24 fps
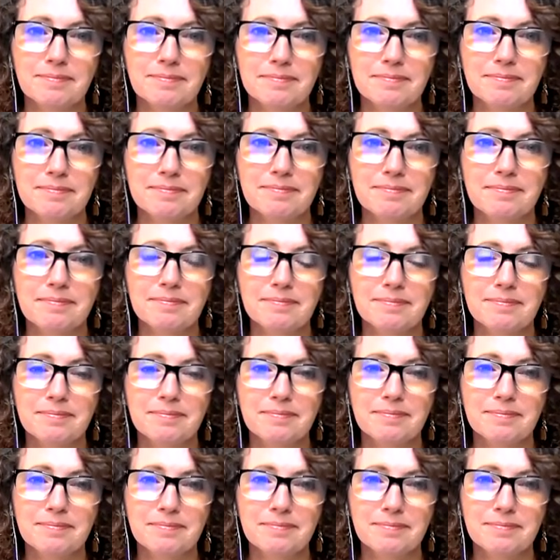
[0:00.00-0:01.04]

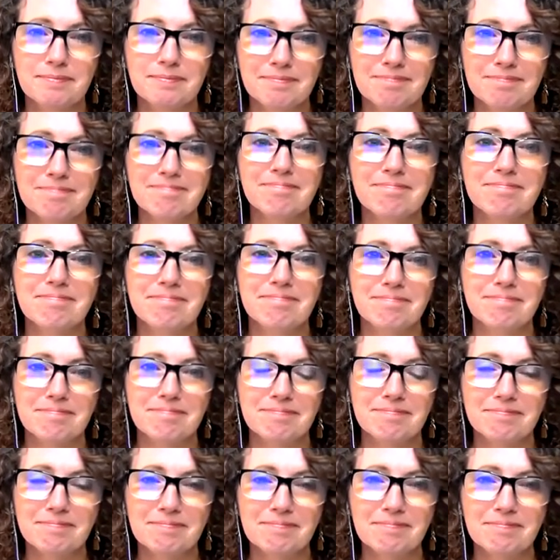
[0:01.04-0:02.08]

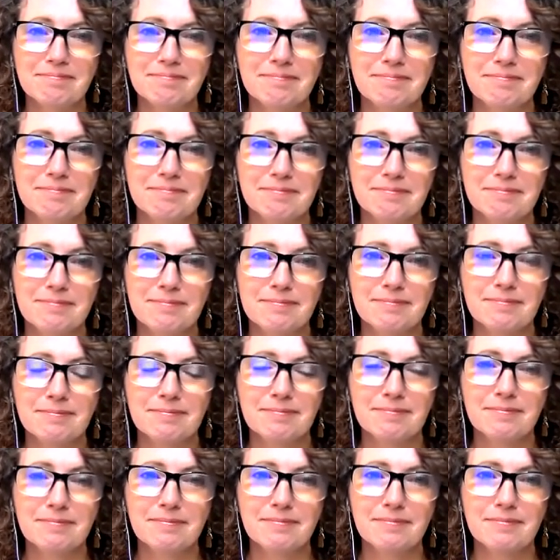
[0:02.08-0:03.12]

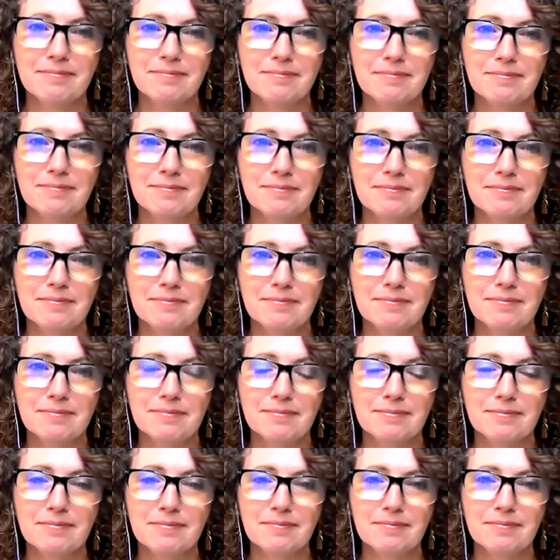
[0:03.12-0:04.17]

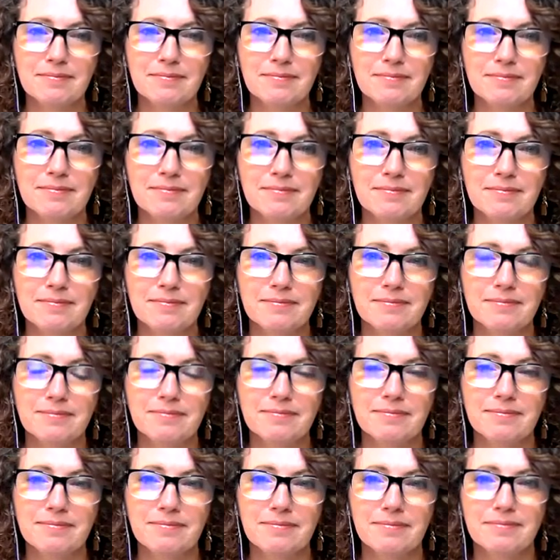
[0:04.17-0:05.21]

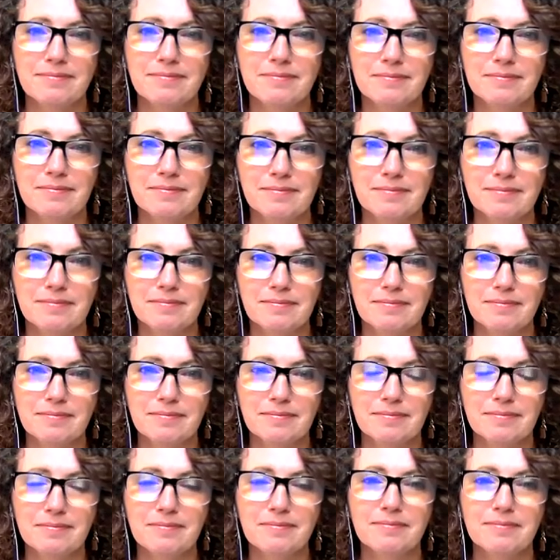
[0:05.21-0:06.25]

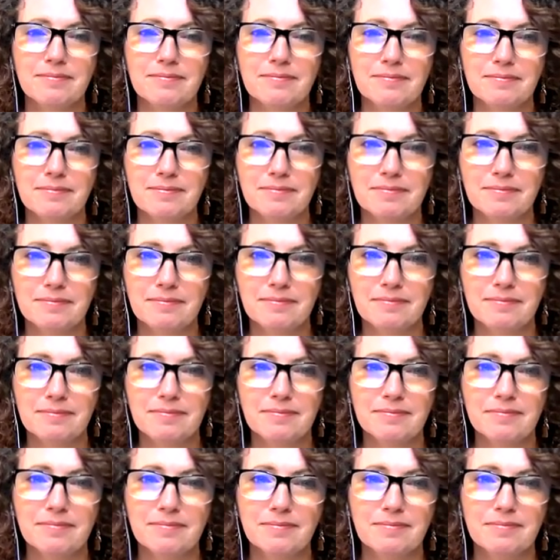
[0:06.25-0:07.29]
The person shown says nothing.